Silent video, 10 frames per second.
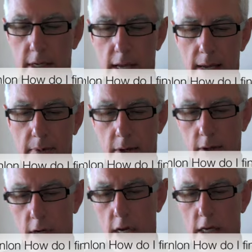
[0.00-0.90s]
name
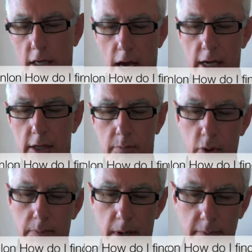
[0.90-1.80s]
here, Guide to
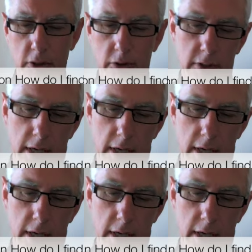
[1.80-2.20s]
Book Publishers,